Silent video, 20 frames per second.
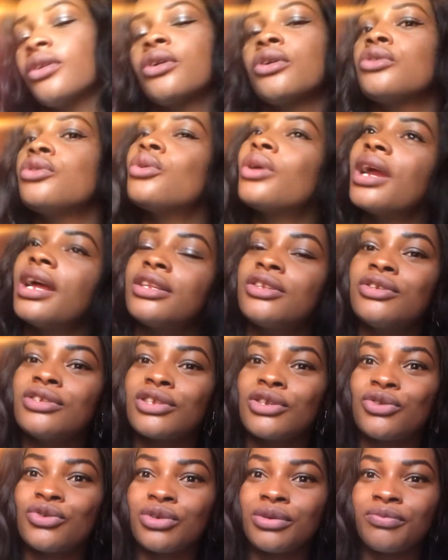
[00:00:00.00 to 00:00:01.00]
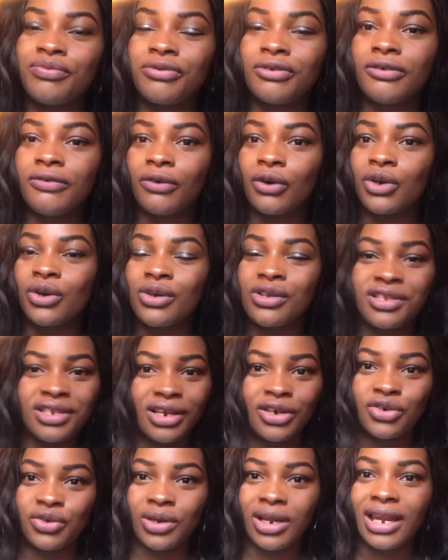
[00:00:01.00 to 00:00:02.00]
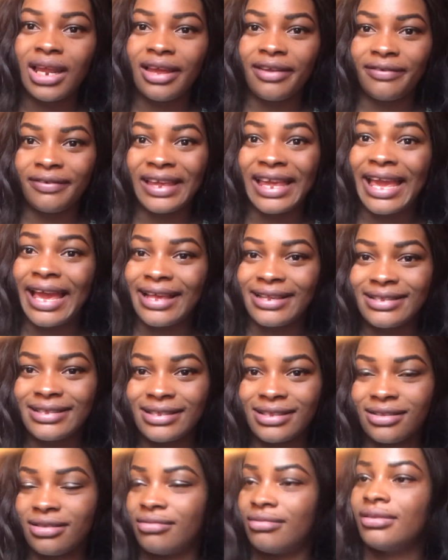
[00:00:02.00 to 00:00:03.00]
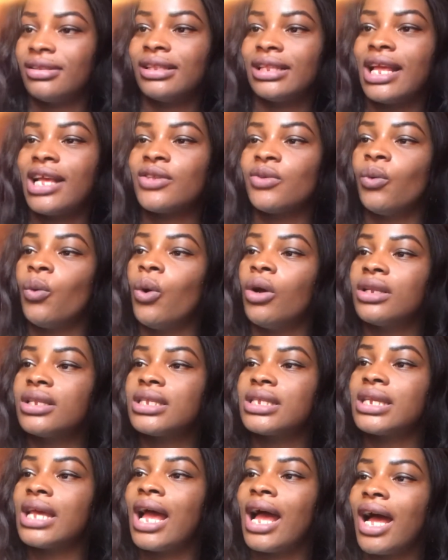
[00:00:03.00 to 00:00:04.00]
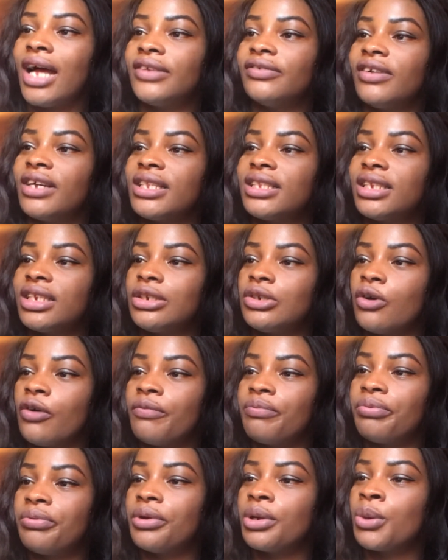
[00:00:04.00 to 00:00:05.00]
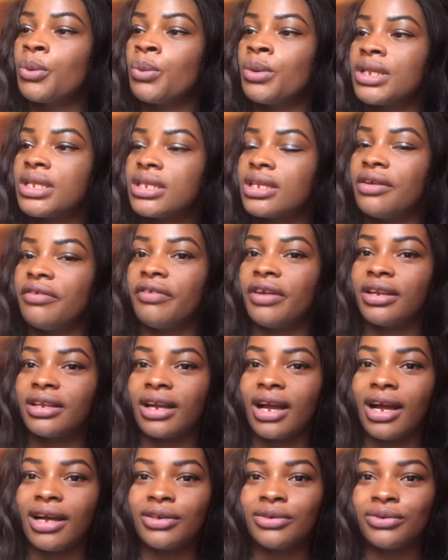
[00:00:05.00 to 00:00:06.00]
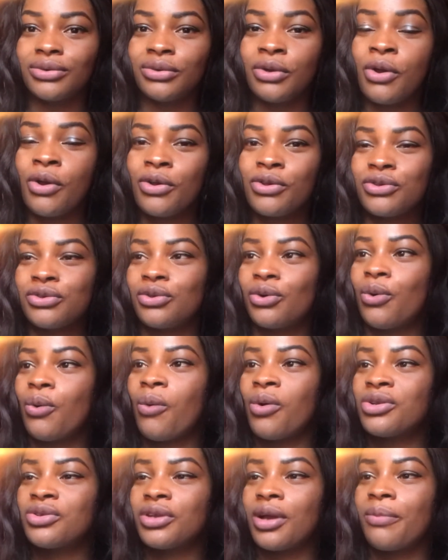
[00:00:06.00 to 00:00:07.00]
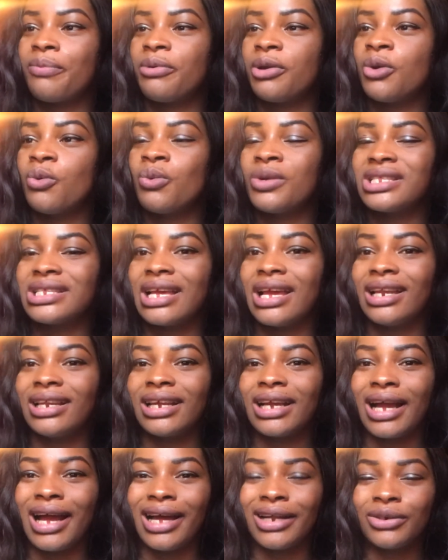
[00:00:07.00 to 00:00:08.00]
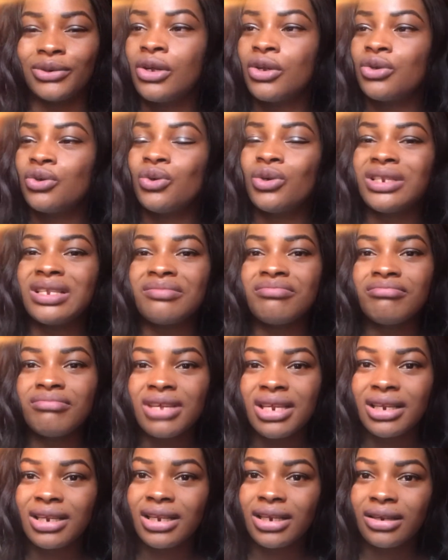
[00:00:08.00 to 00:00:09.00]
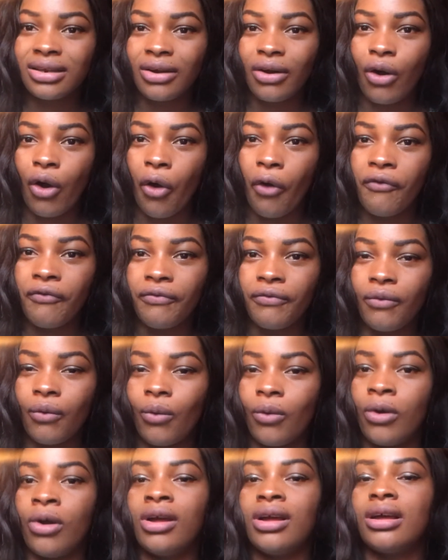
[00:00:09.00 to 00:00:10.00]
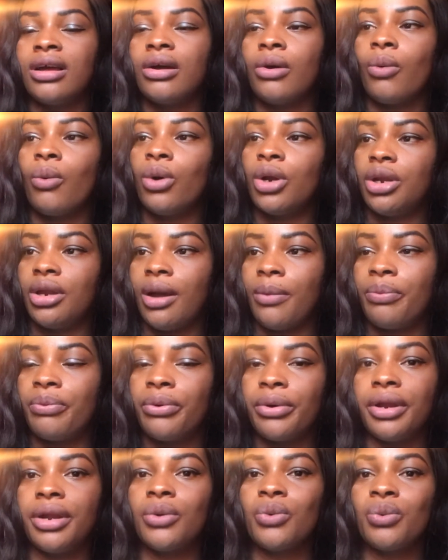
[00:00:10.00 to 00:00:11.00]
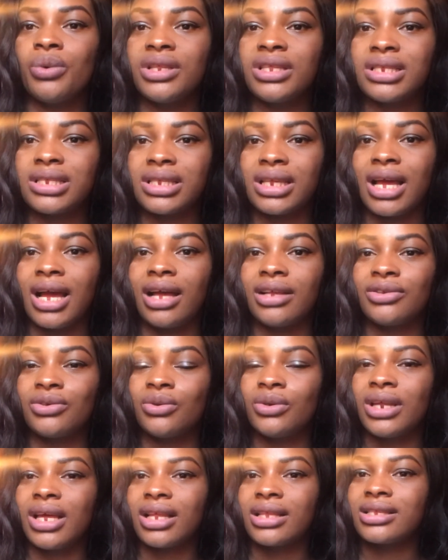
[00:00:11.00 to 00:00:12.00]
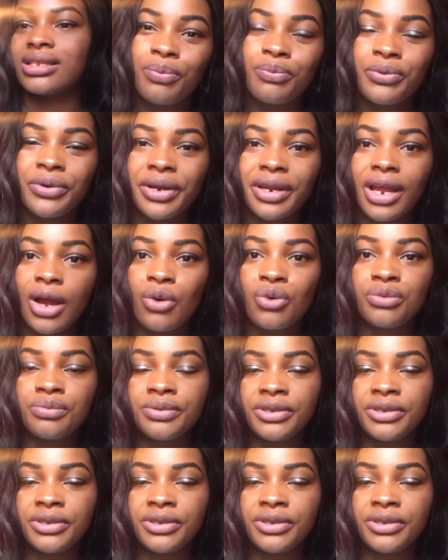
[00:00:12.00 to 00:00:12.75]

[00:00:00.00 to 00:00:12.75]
You can use it to improve on your sexual life. Yes, that's one advantage of praying with a red candle. So once you are praying with any candle, know the meaning of what you are praying with so that prayer will be